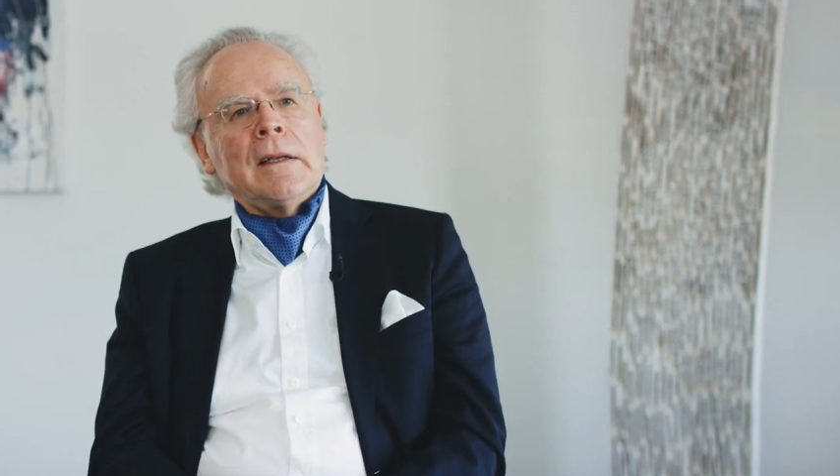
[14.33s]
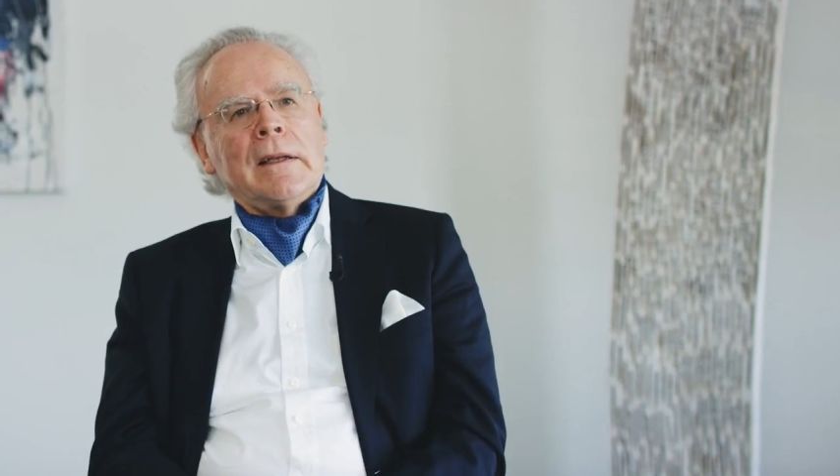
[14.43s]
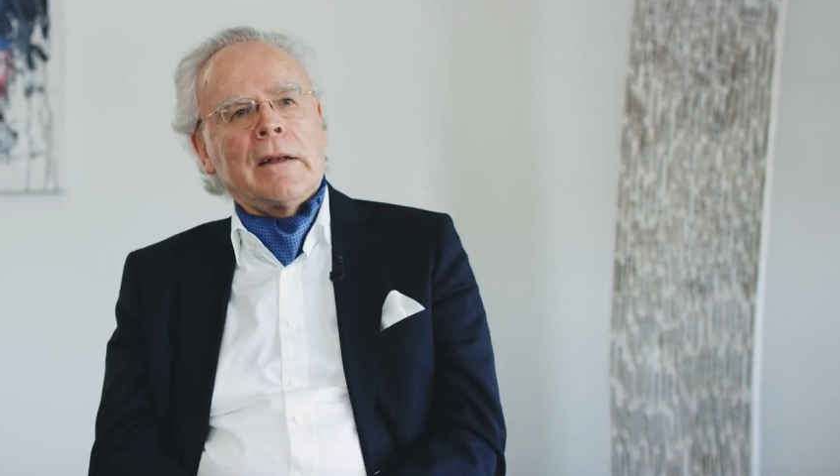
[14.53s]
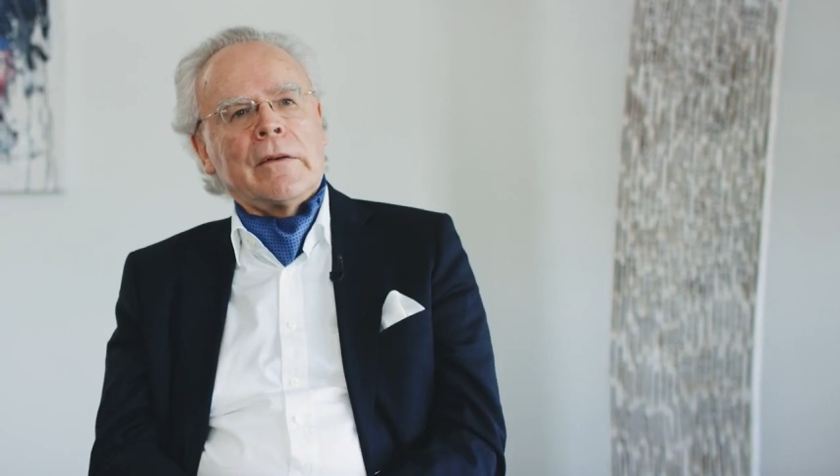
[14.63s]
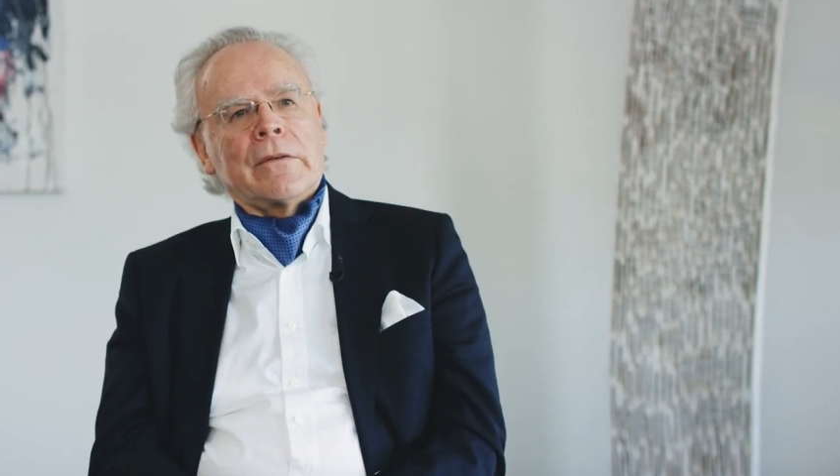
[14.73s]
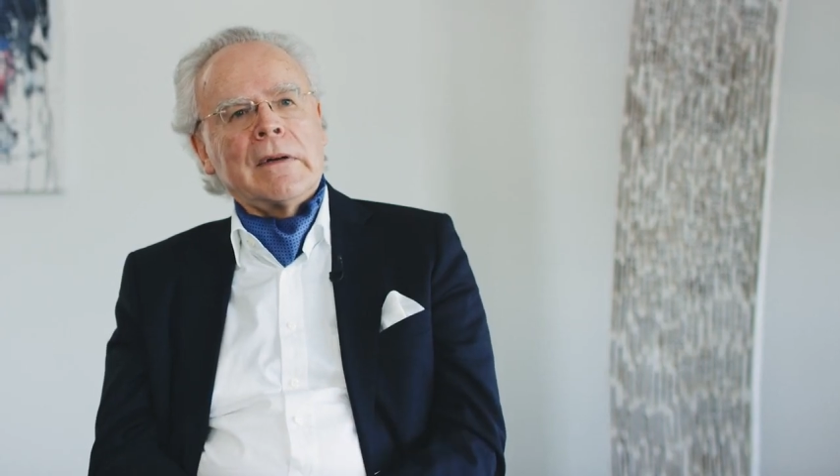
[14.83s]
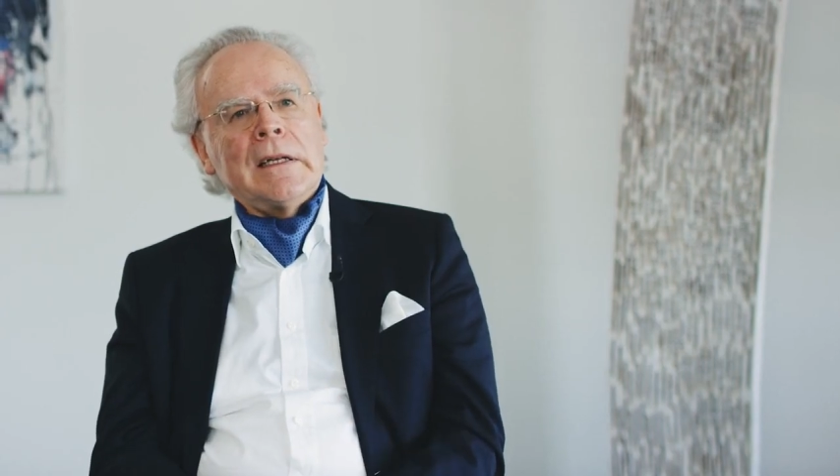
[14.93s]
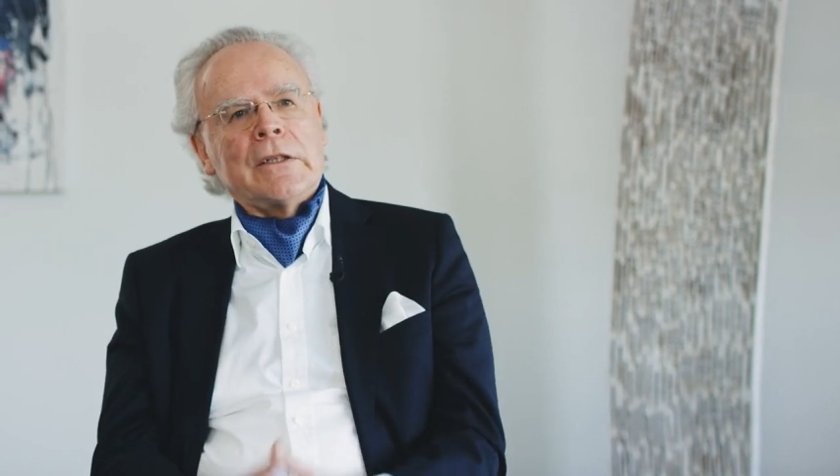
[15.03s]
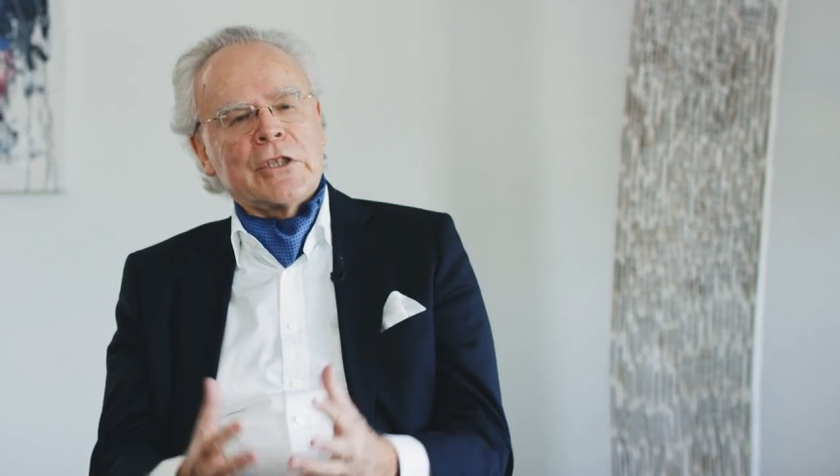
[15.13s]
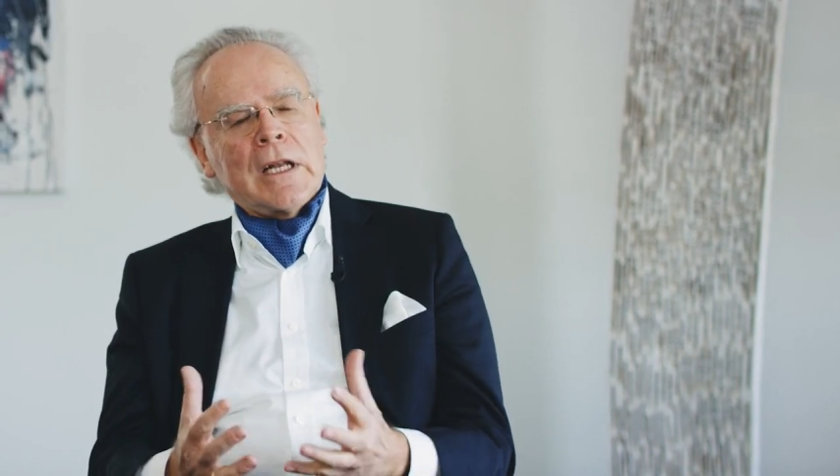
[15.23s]
that is
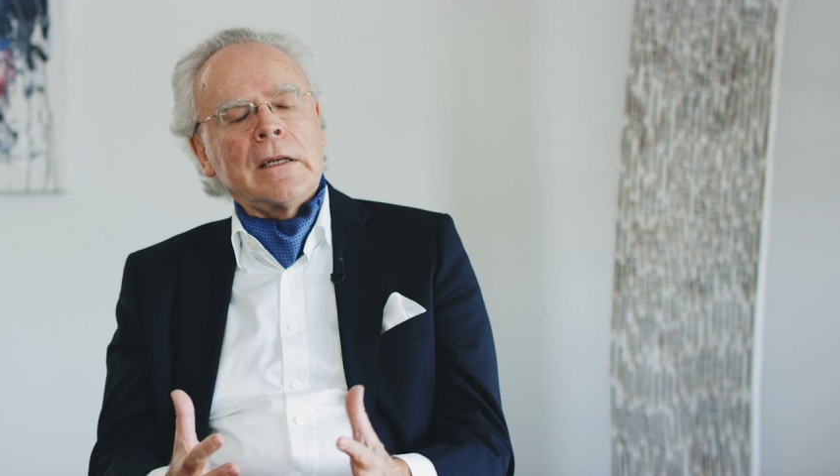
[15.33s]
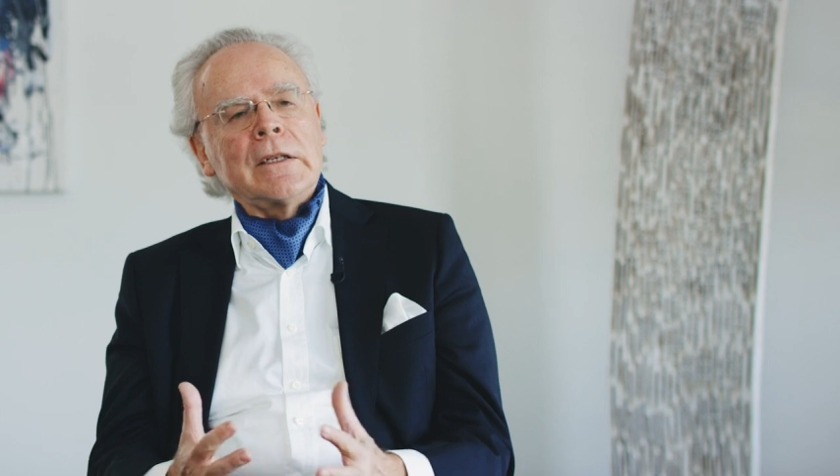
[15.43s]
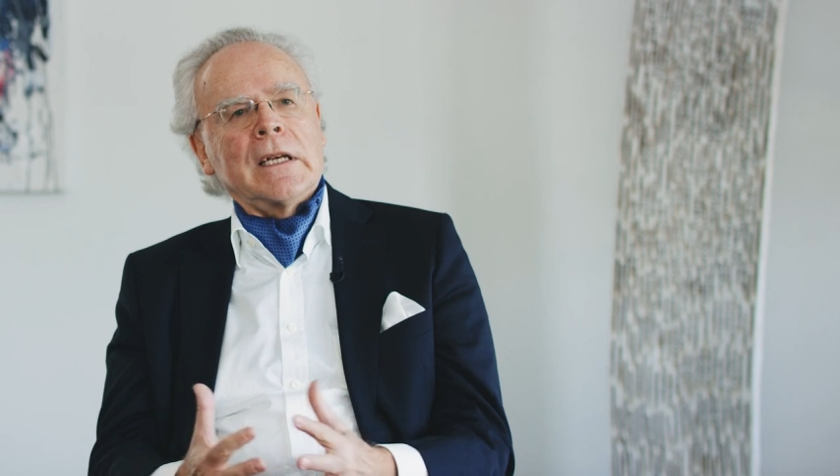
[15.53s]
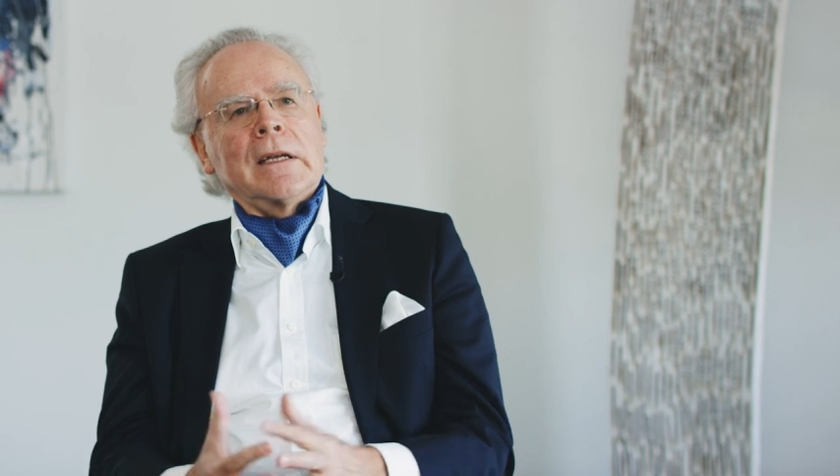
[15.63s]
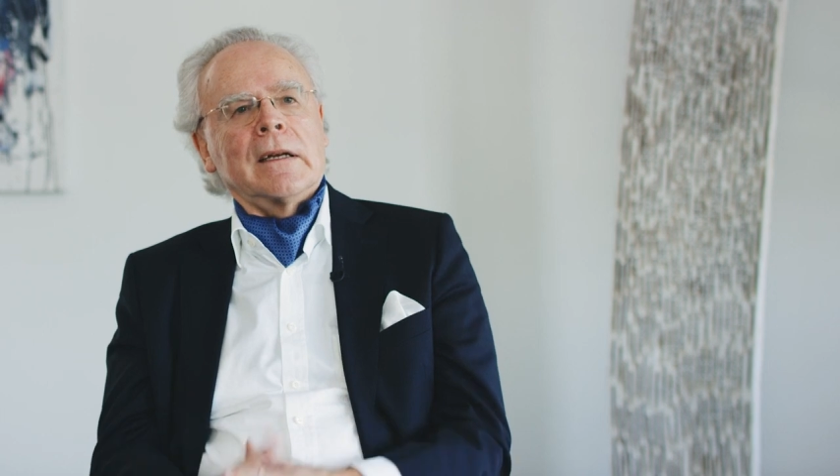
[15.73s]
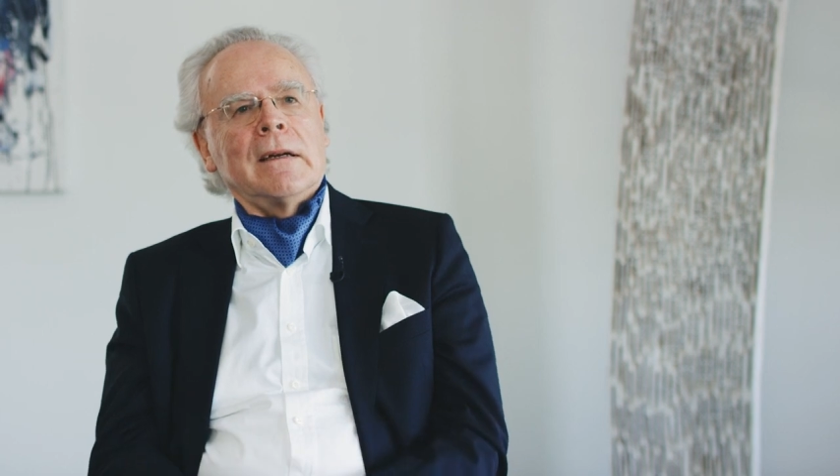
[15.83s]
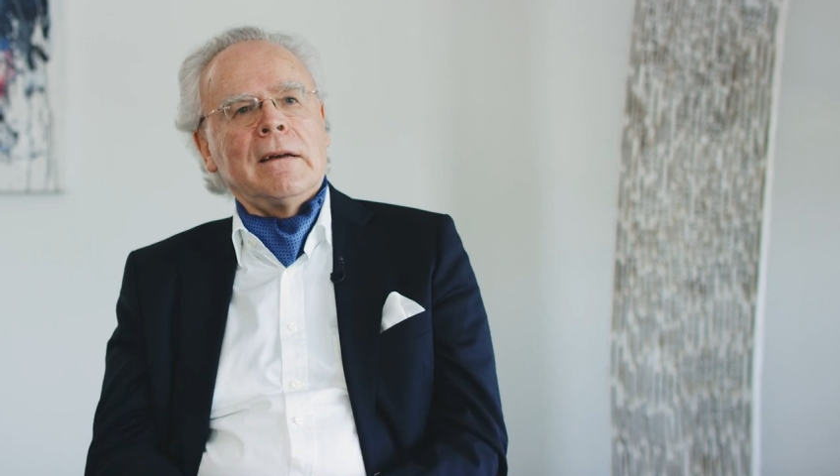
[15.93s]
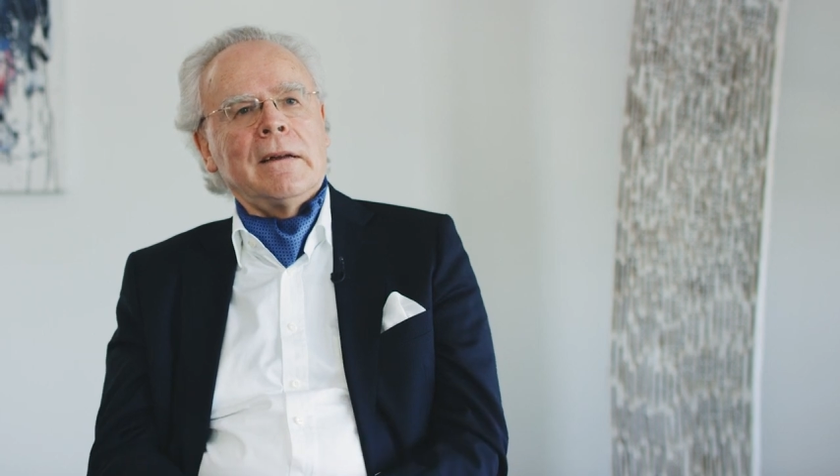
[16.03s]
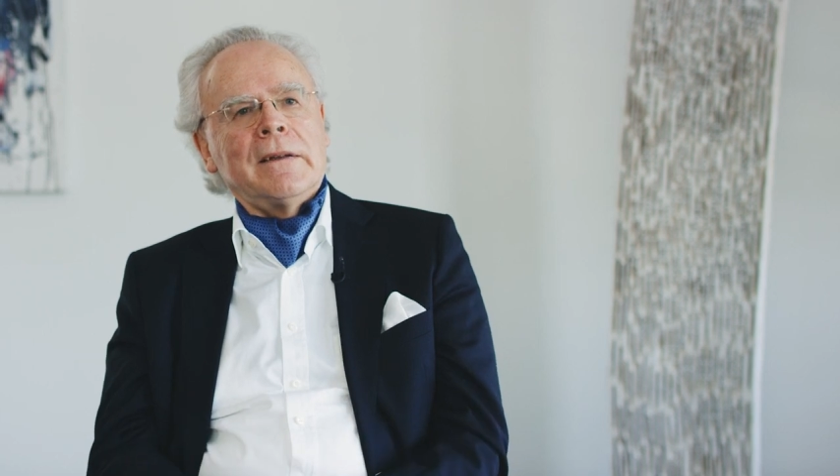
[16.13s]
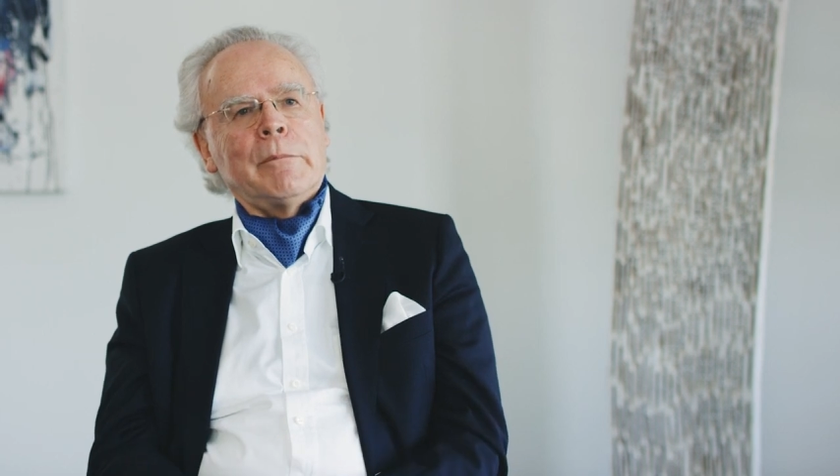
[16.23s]
really challenging
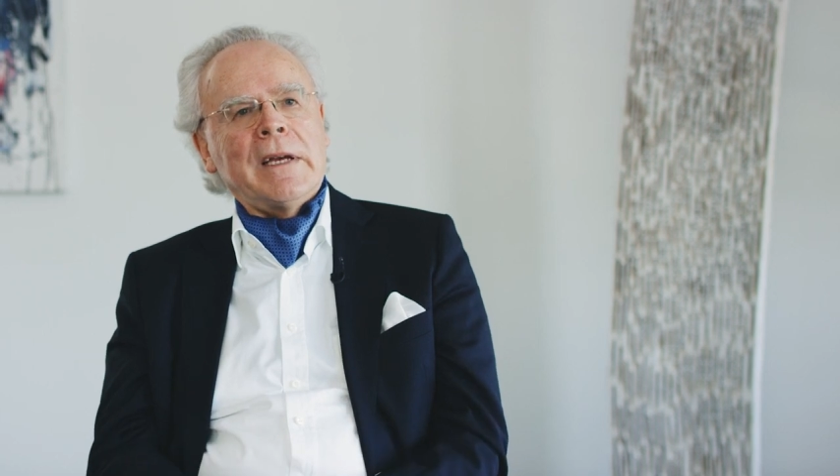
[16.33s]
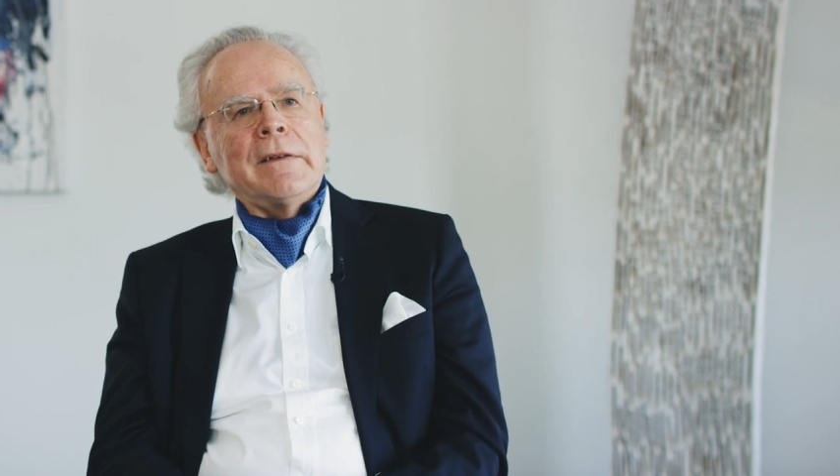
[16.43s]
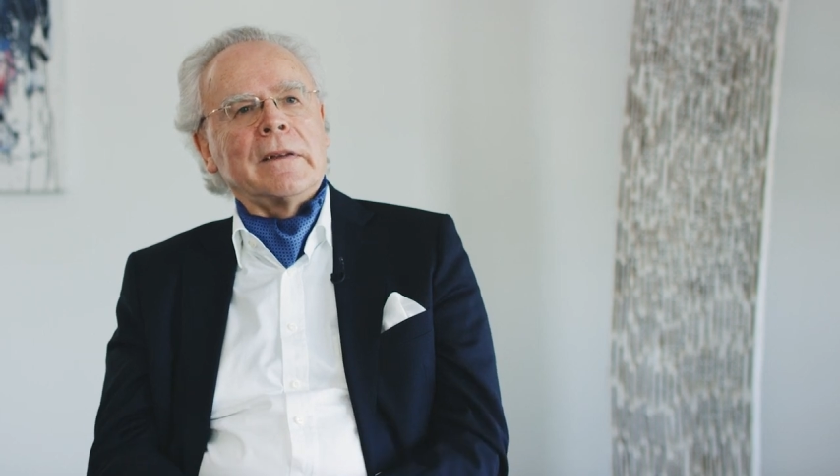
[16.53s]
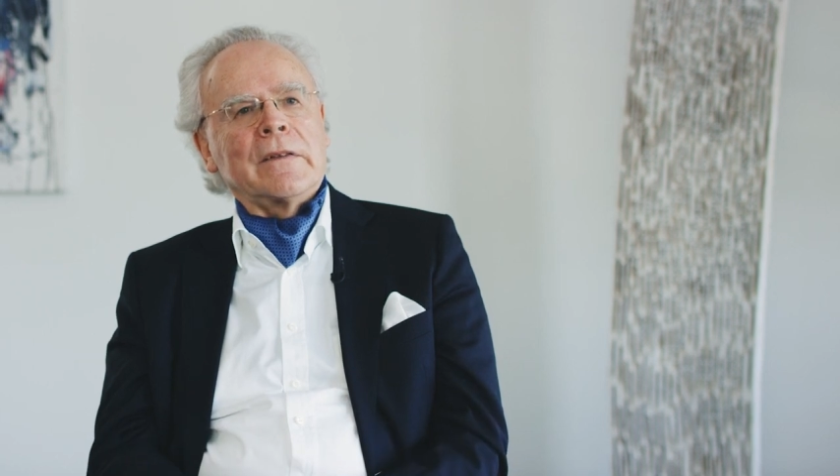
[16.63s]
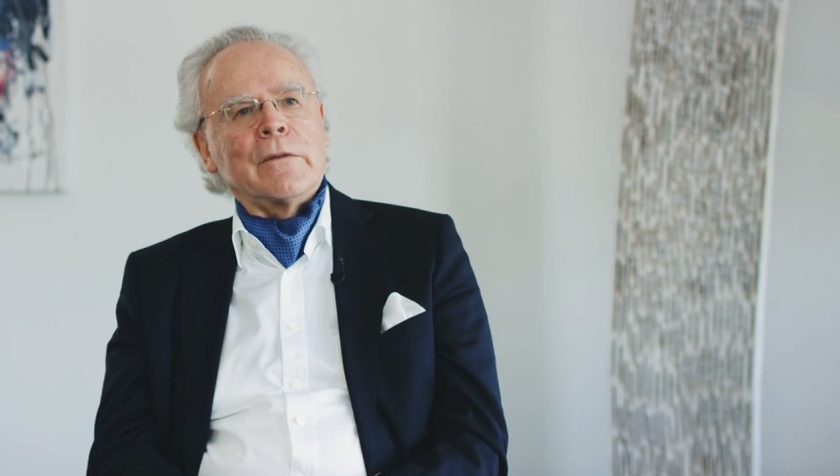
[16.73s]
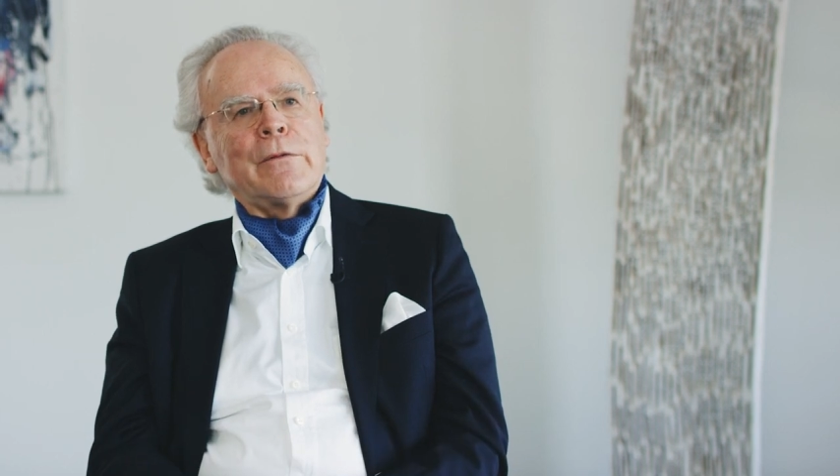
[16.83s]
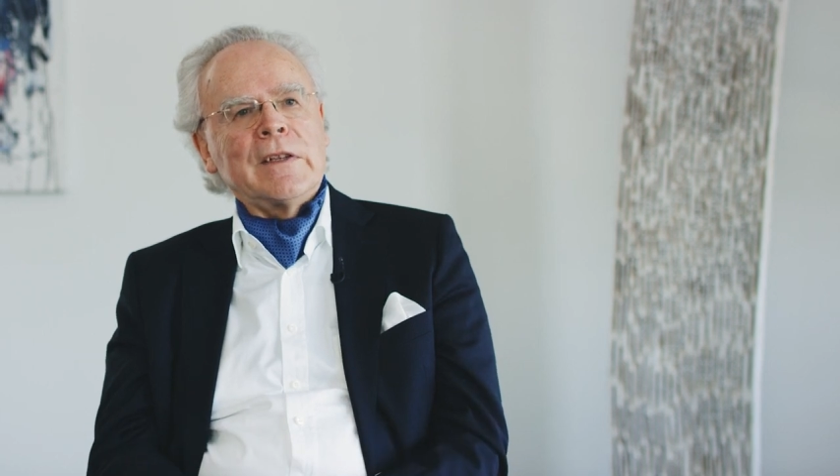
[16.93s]
the basics of